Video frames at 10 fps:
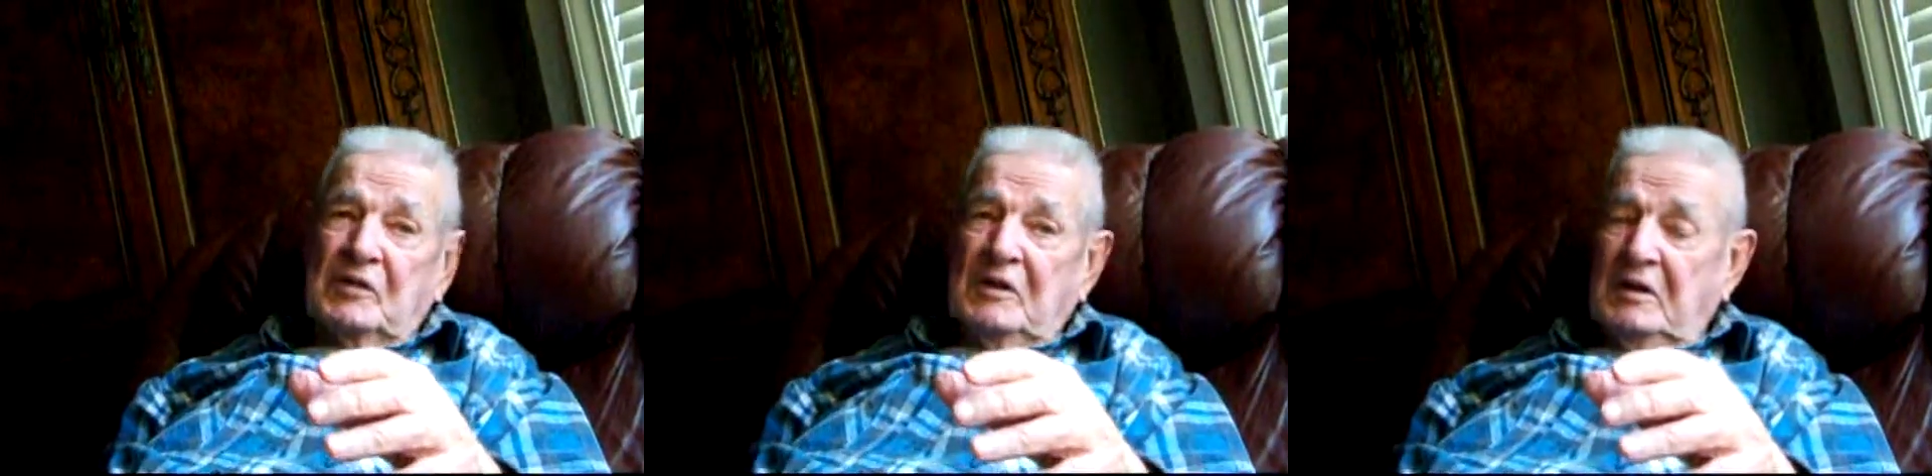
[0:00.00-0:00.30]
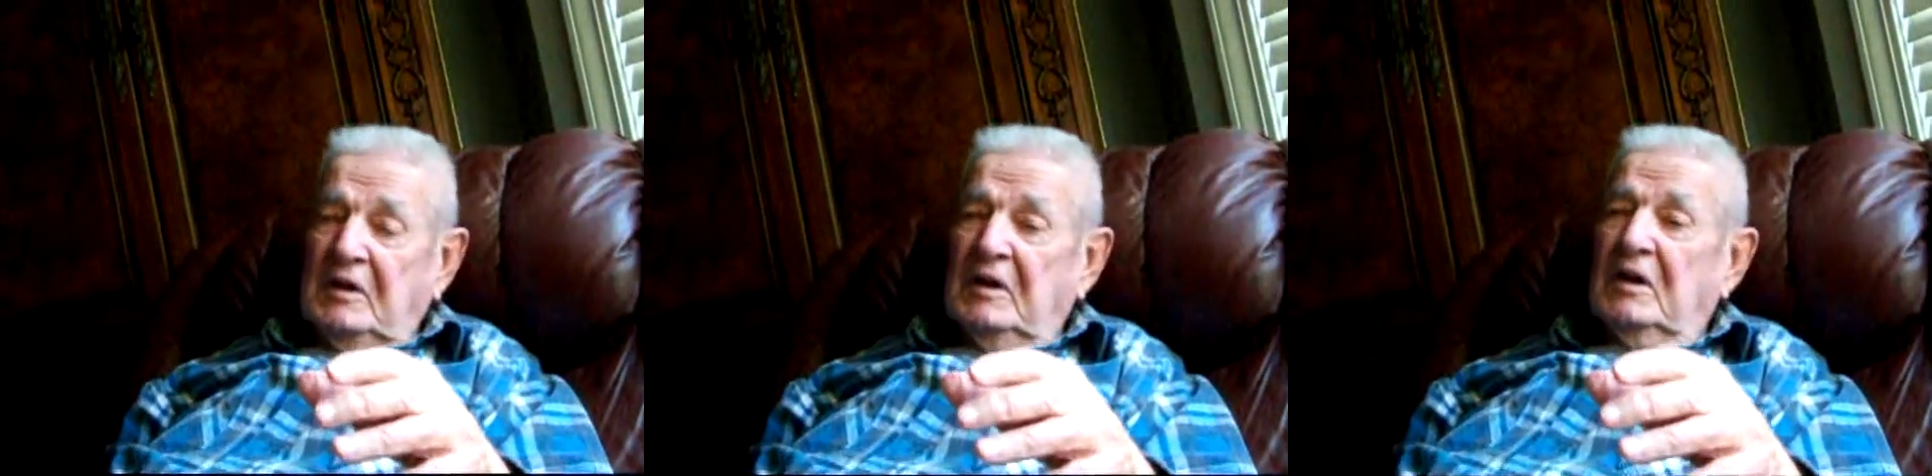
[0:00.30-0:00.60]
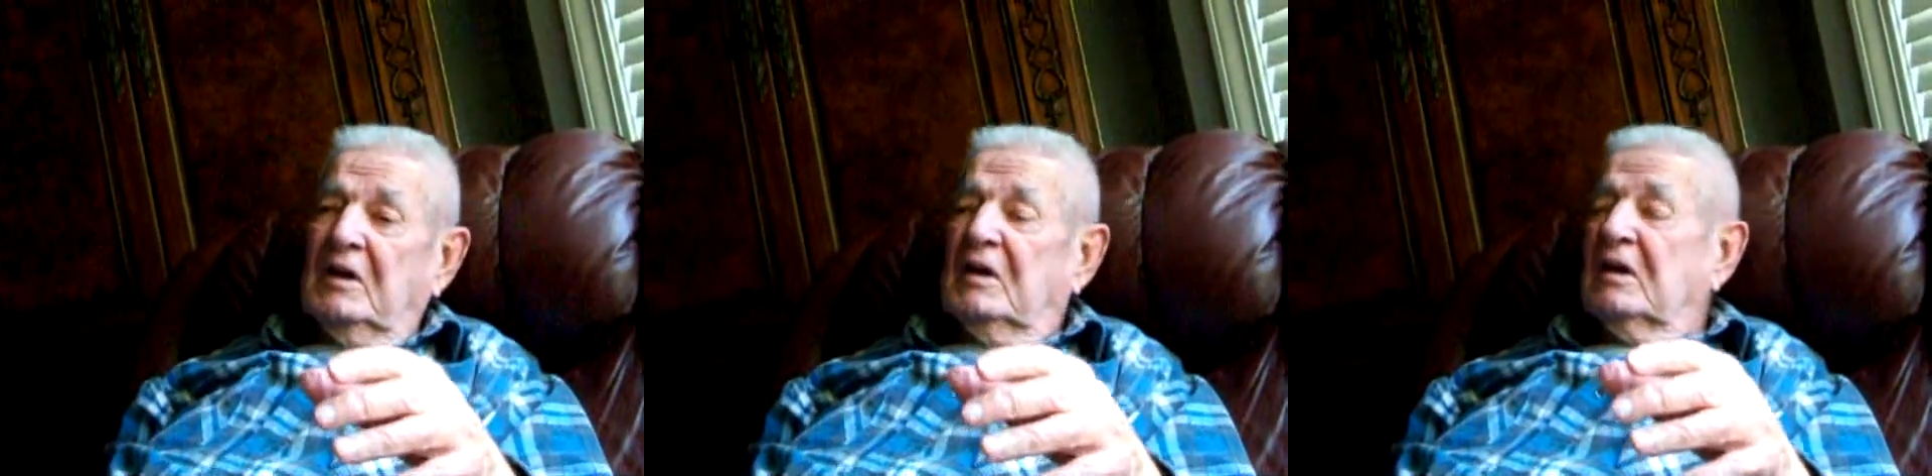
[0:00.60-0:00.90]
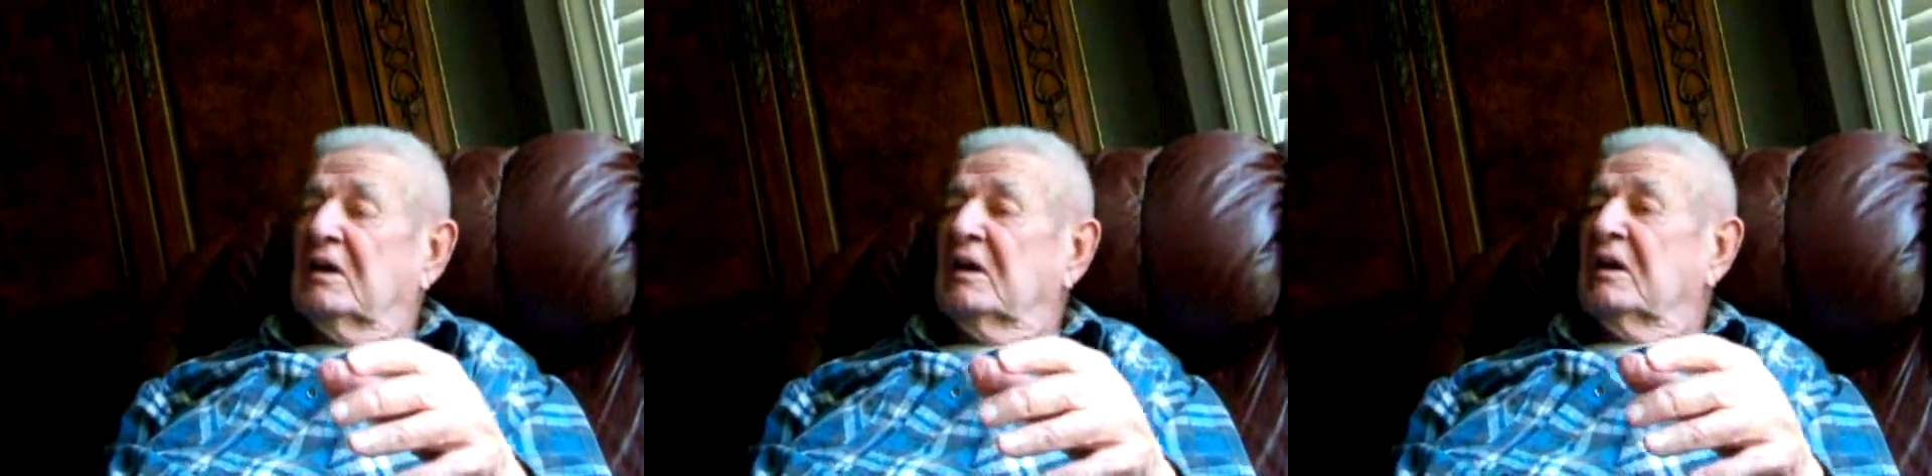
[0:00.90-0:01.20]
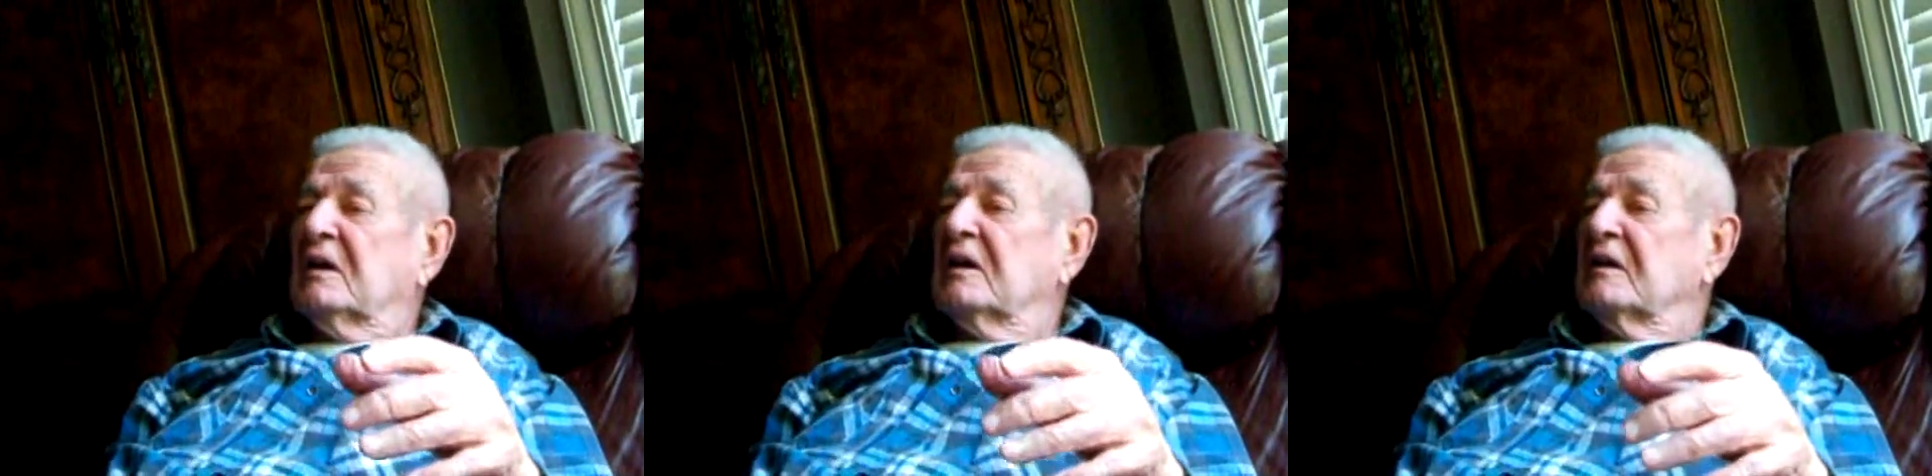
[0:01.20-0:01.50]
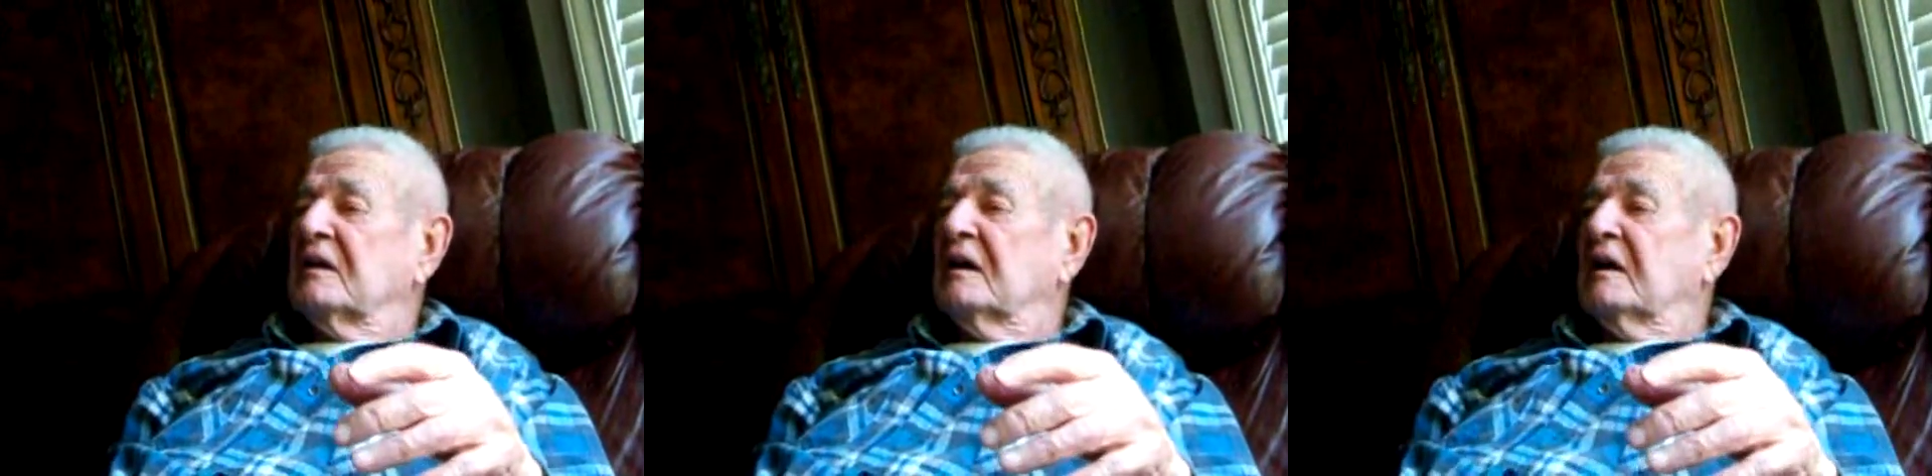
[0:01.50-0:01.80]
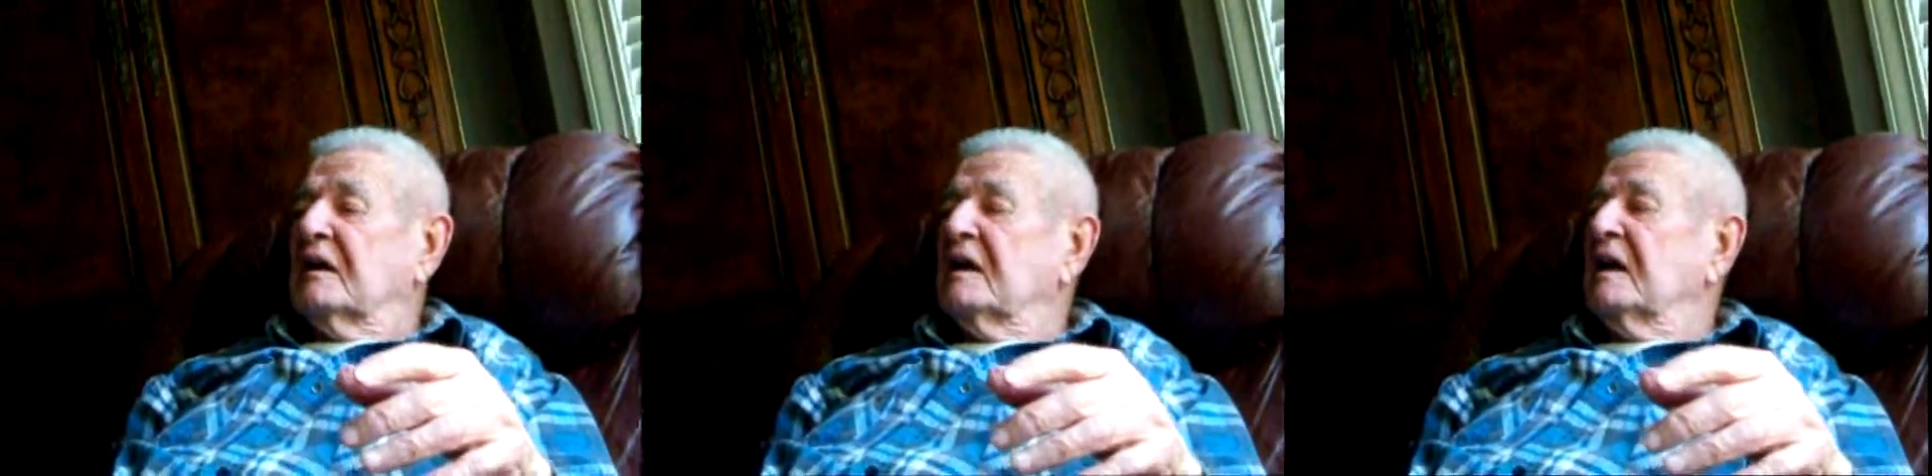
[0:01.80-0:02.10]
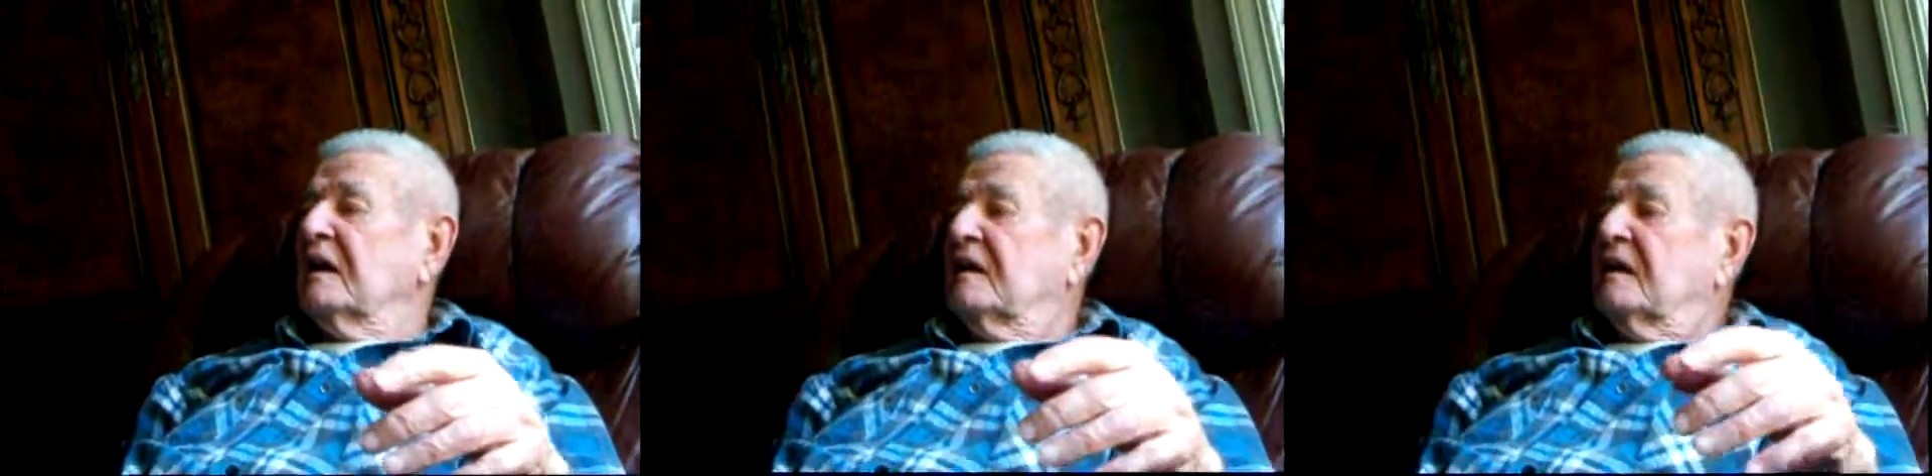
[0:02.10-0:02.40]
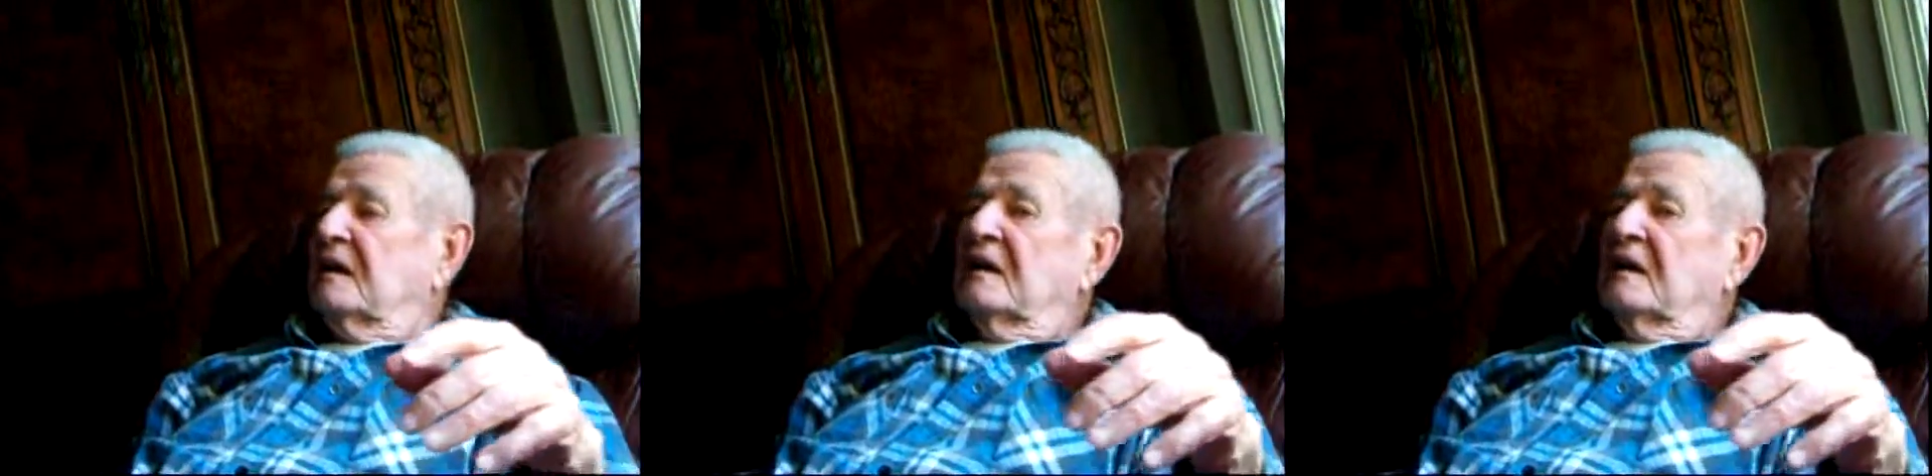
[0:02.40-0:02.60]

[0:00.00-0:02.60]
see. And god dang,